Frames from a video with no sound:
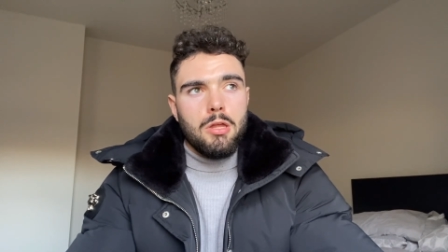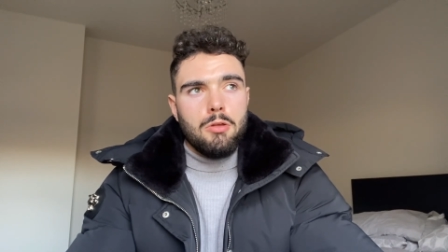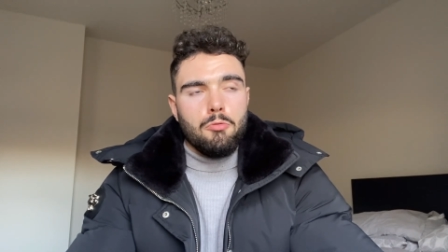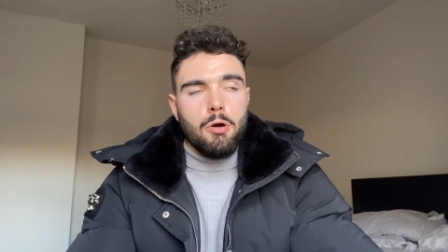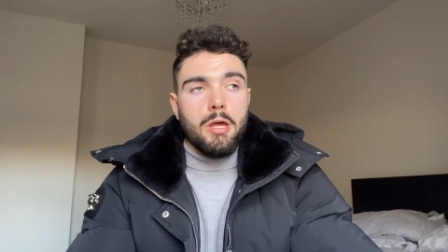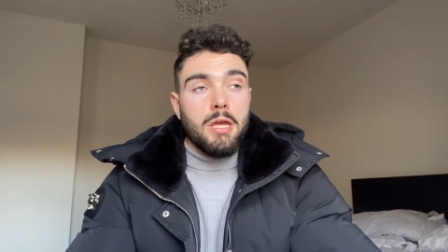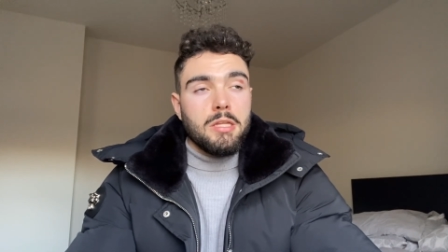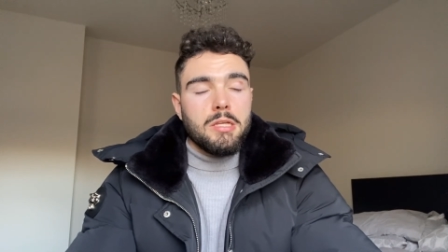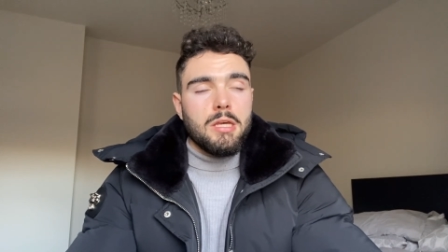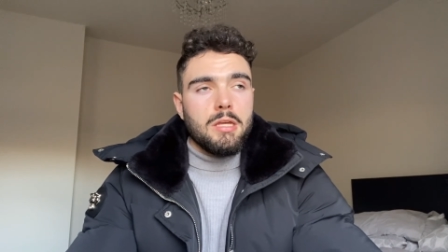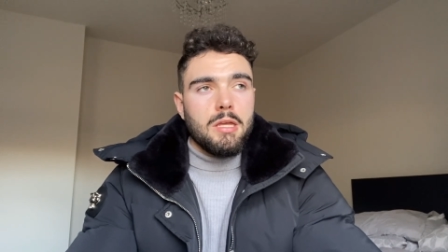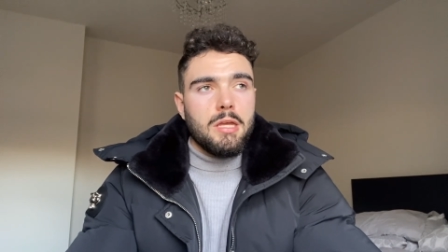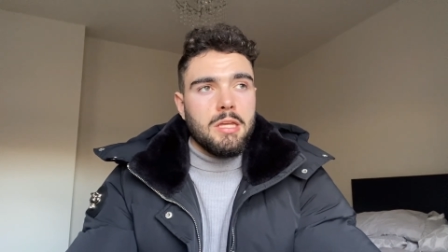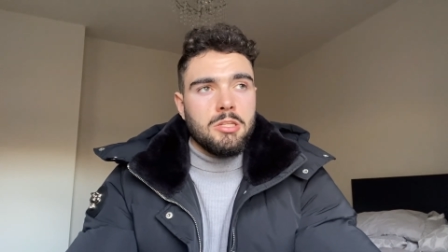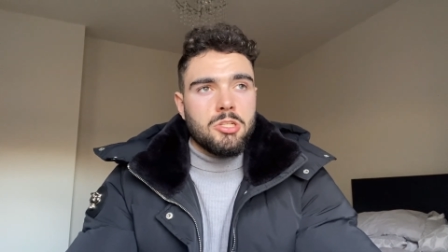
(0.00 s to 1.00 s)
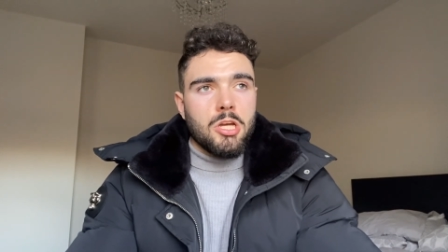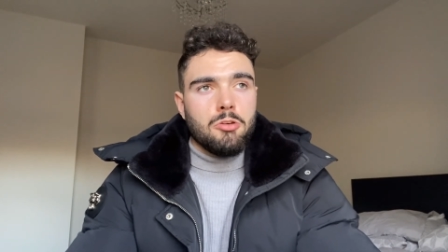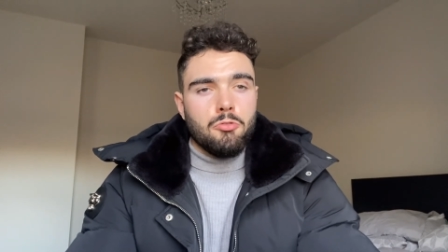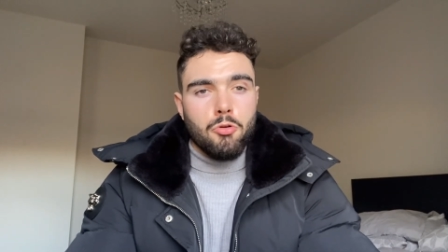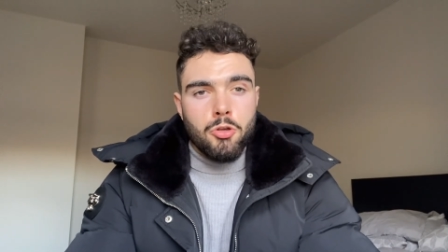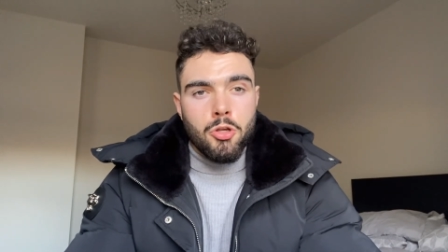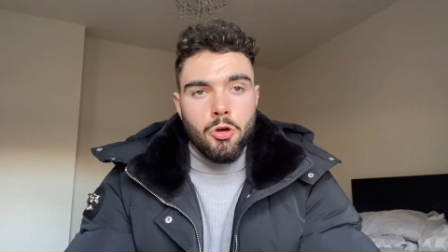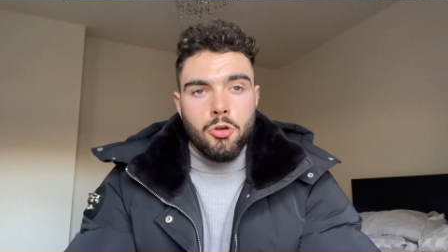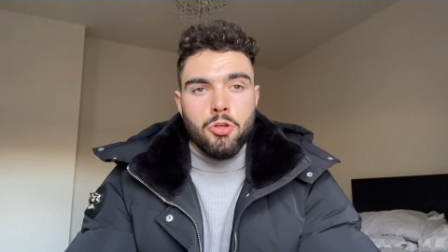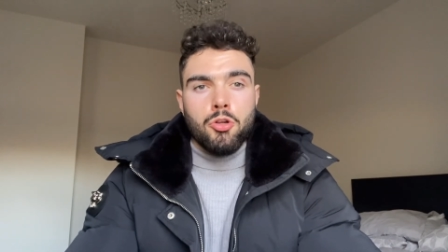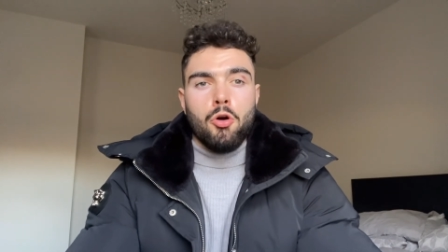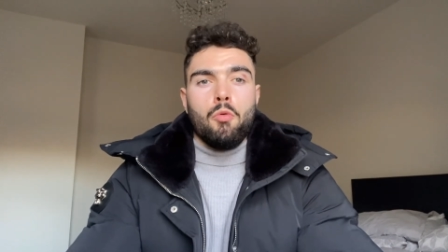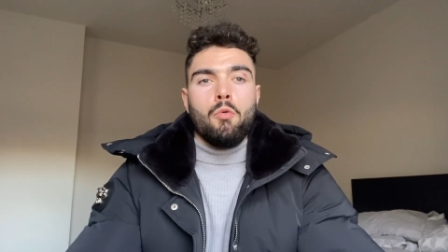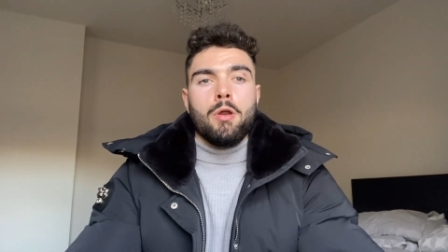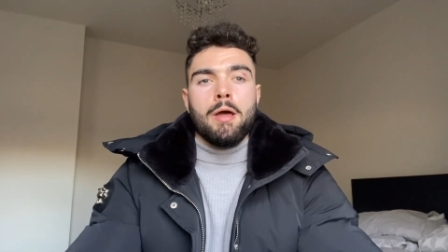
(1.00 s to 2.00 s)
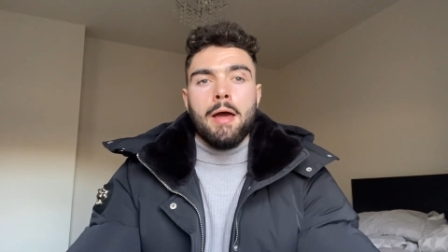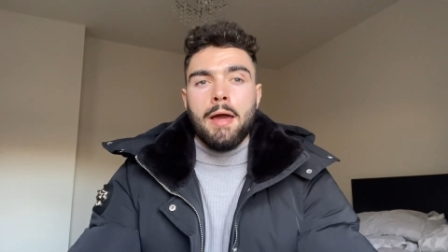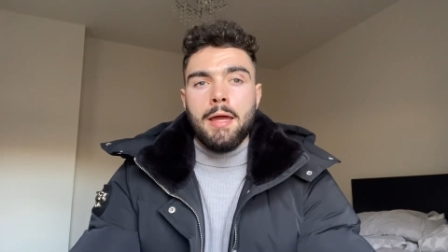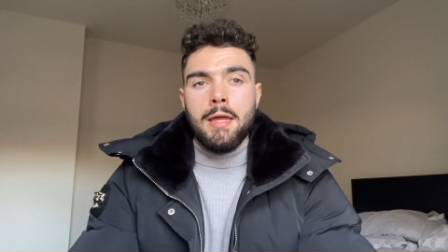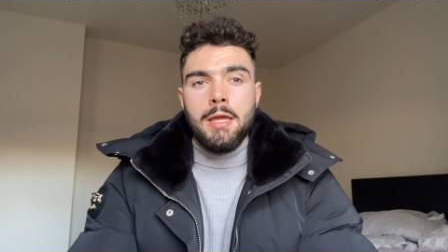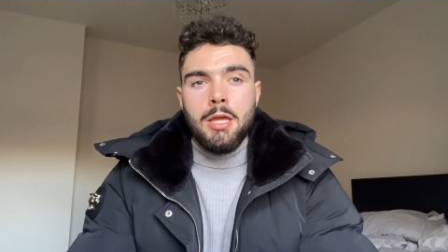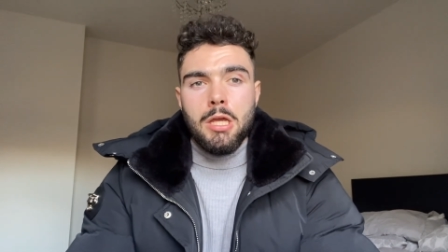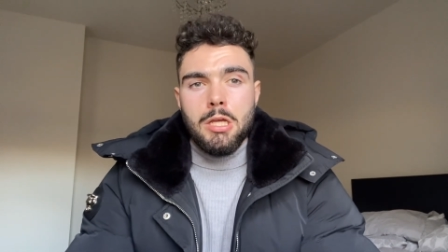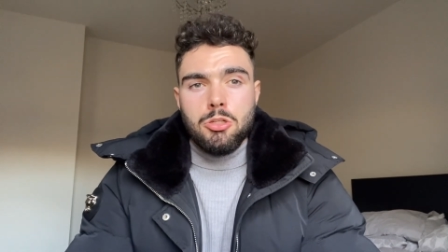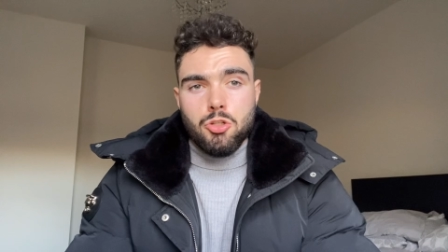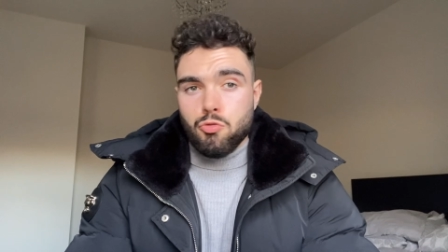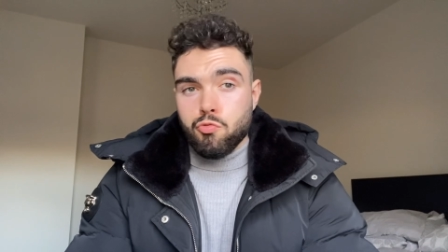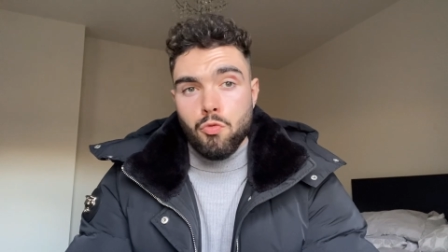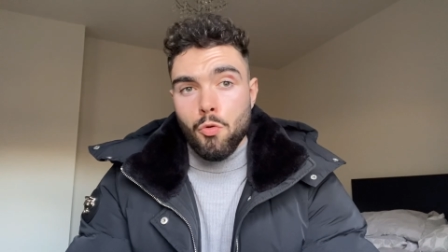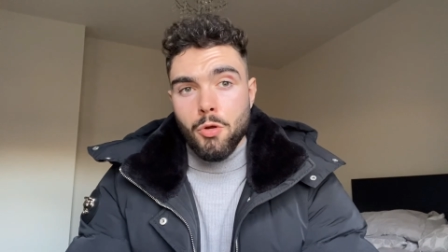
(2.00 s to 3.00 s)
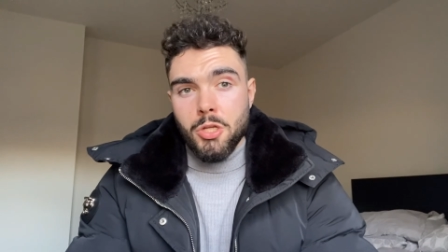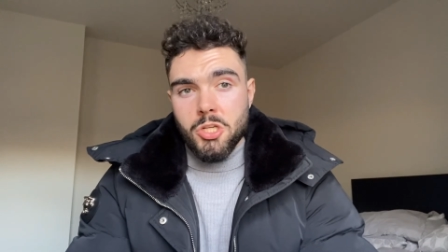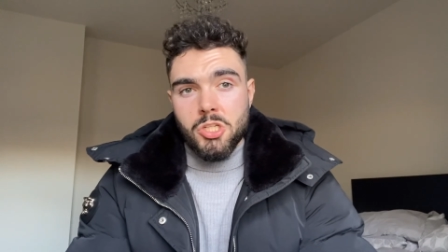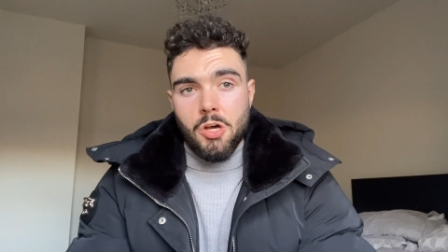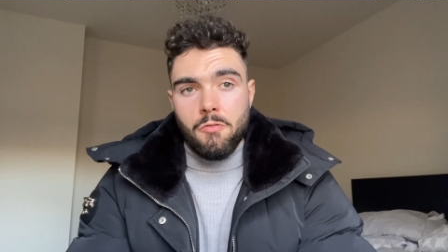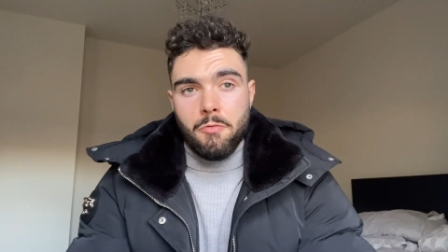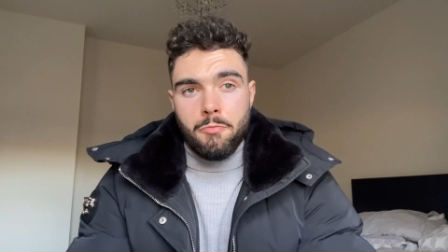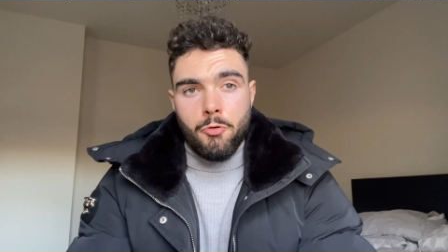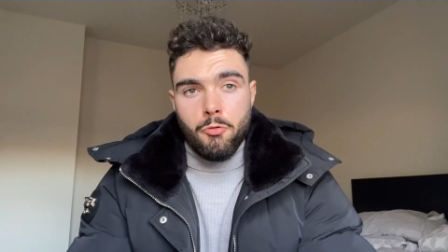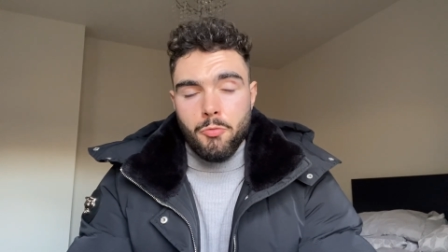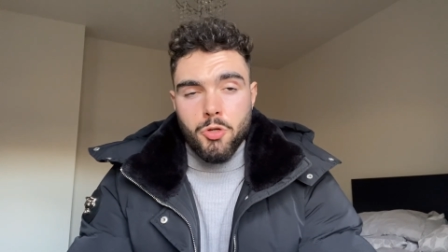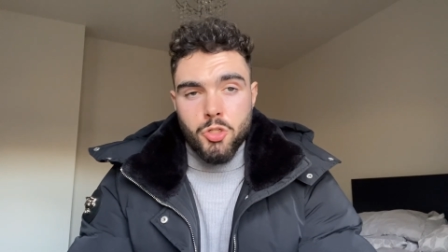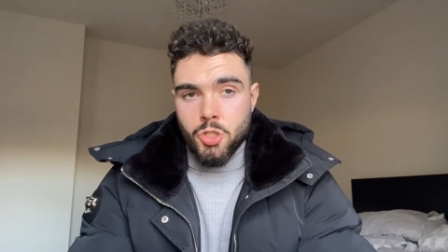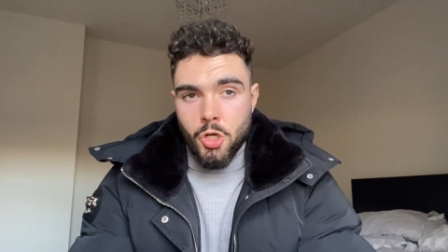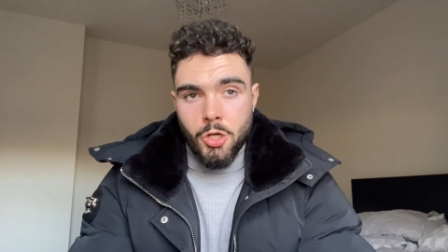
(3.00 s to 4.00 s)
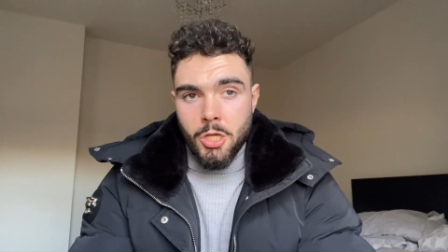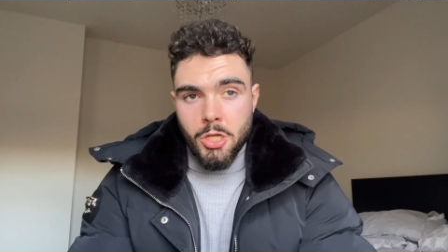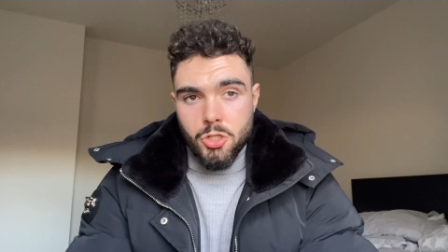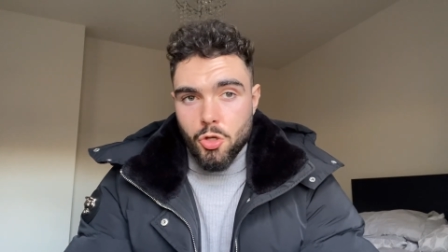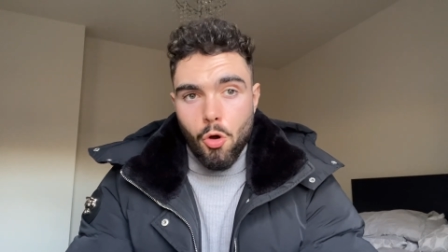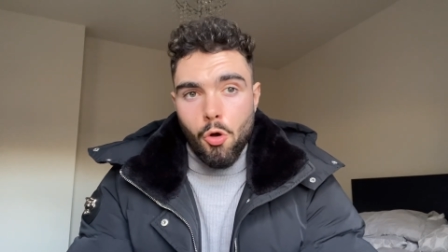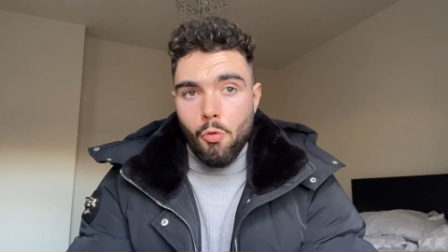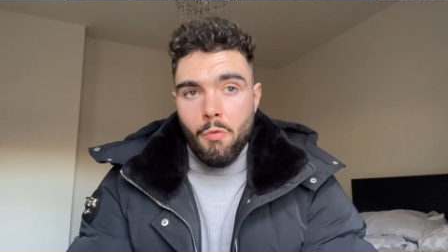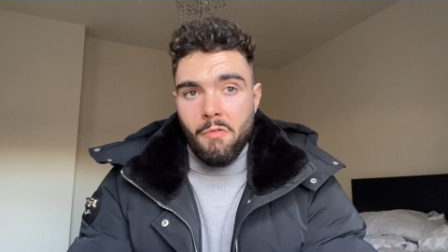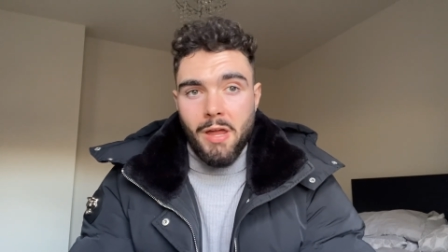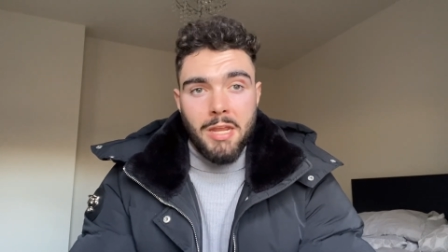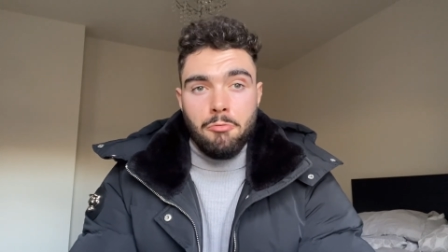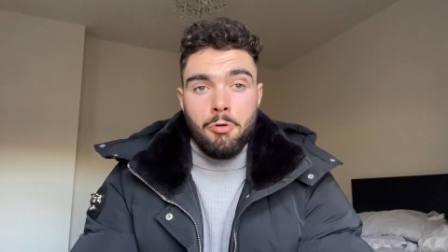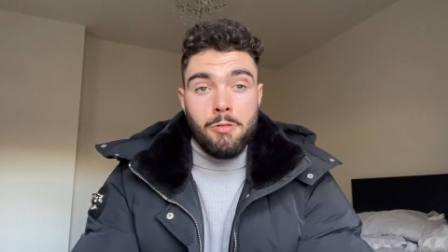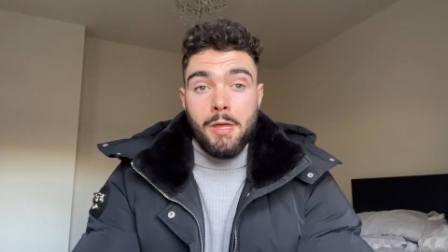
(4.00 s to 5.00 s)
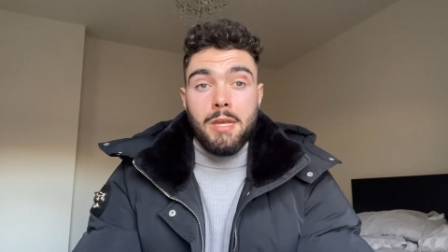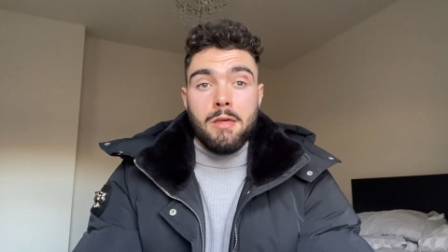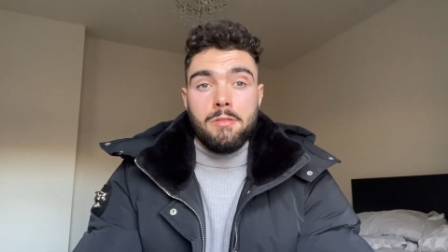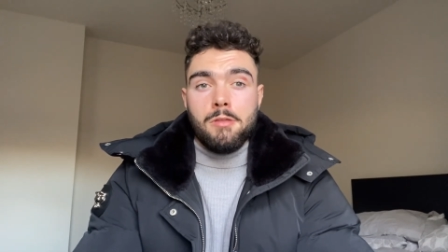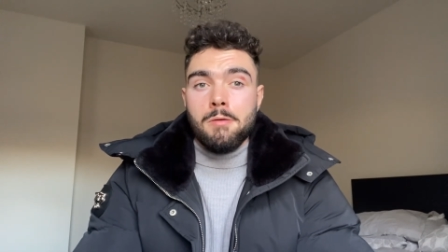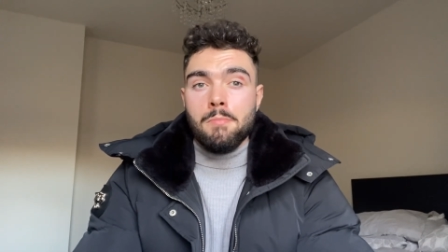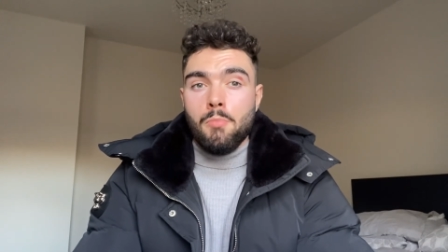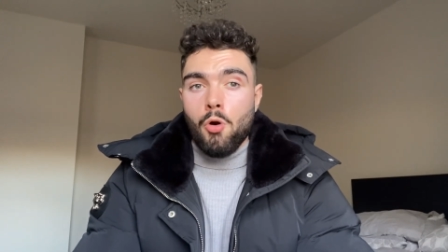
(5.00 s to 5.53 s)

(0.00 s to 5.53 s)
well, in, in general, you know, you don't want to just ruin your self-improvement journey at all with any, with anything.